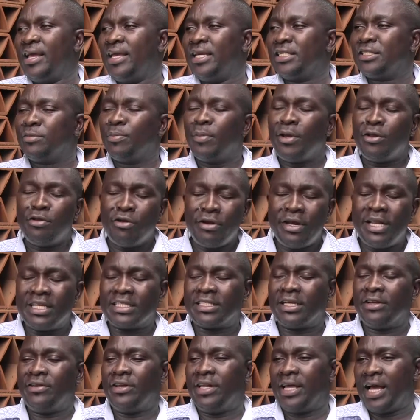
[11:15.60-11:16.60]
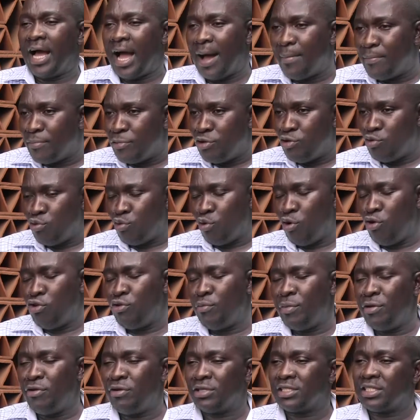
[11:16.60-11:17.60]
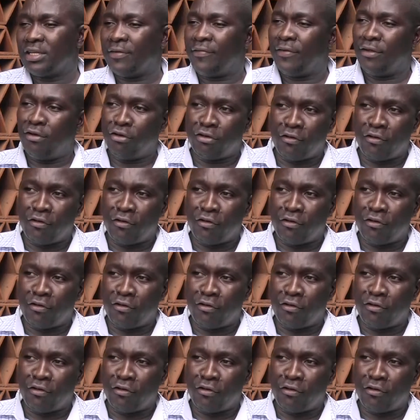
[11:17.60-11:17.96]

it may not necessarily harm you, or you may not suffer